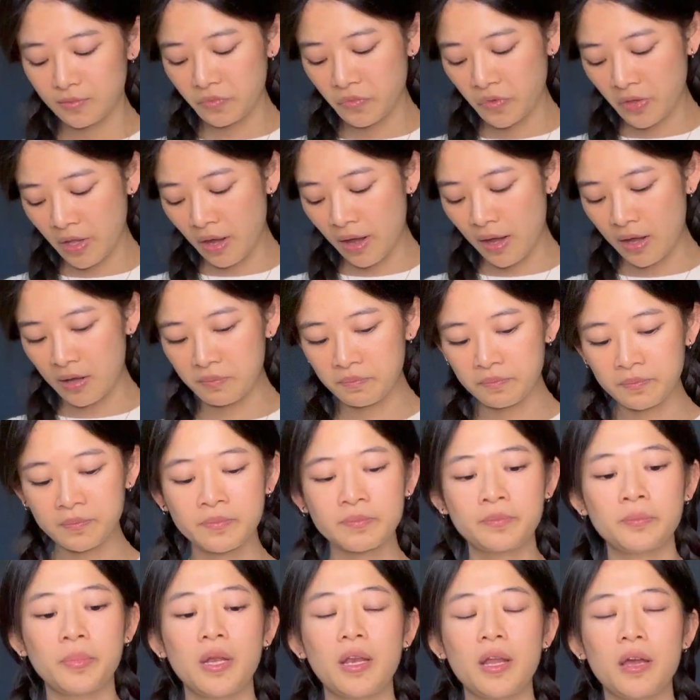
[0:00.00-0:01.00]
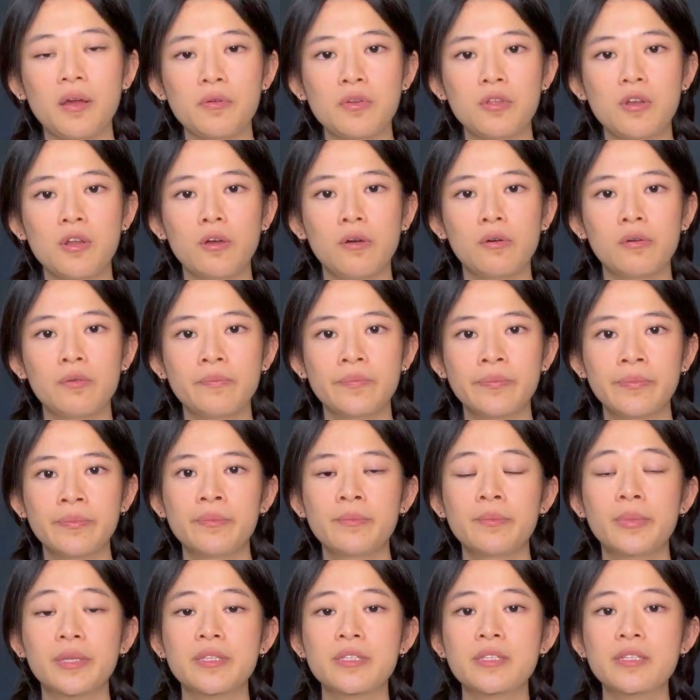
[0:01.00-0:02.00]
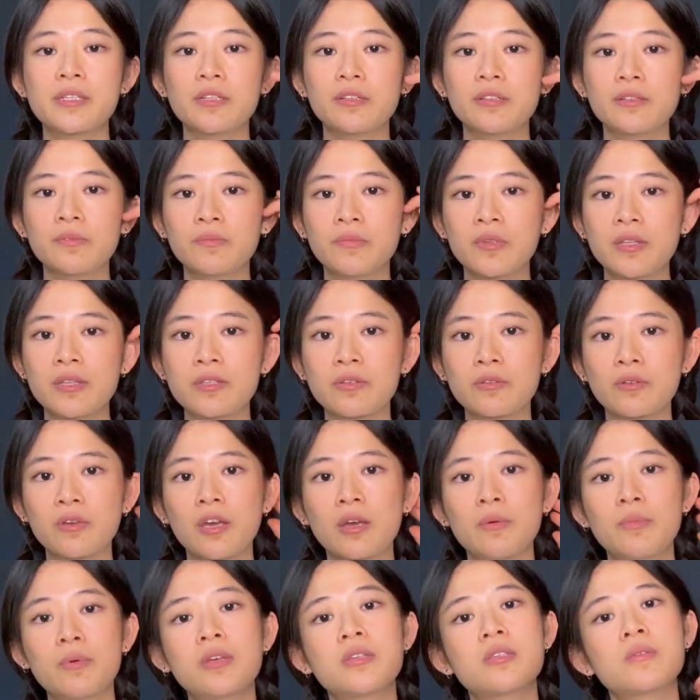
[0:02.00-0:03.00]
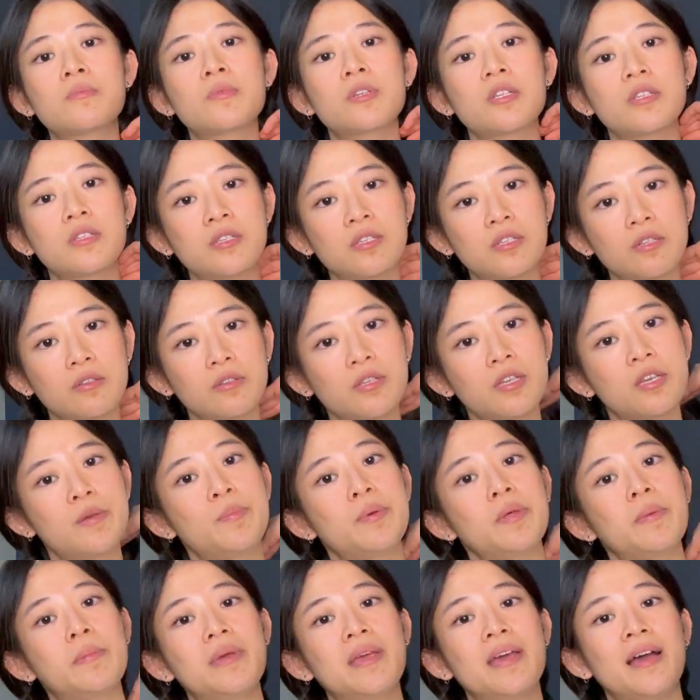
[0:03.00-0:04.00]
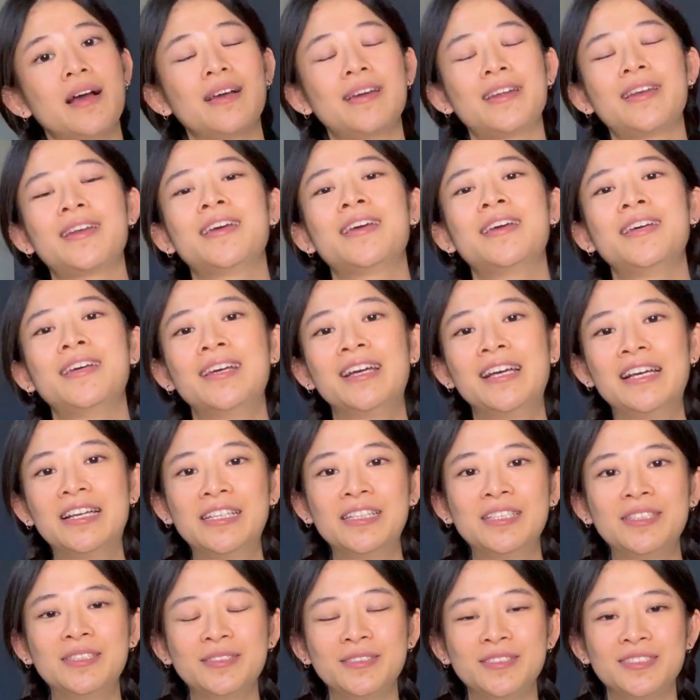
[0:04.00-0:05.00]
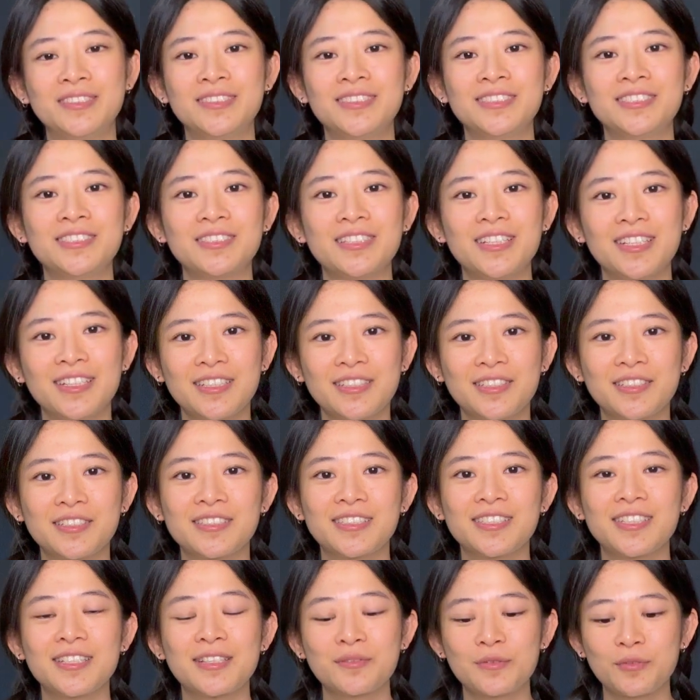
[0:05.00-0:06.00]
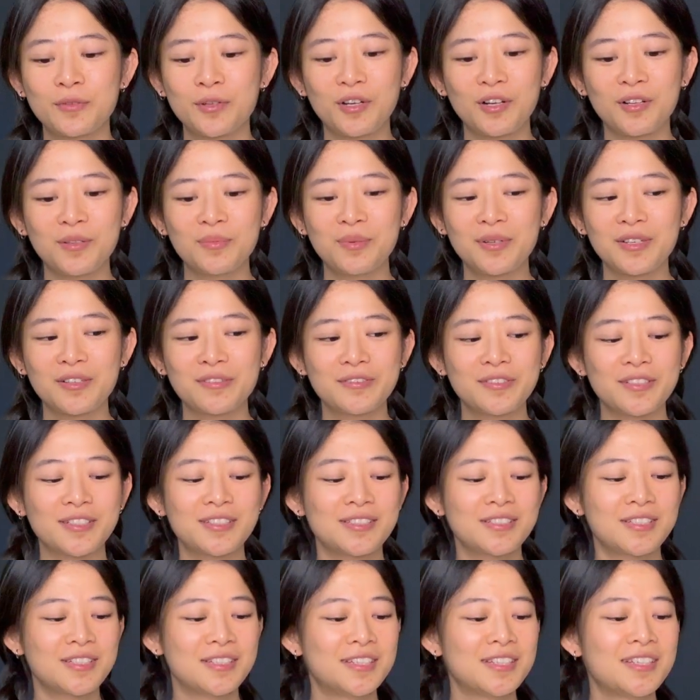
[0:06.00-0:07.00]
yeah, but now you know, but still, it's okay because I'm gonna still keep it behind so that it looks like we're all perfect.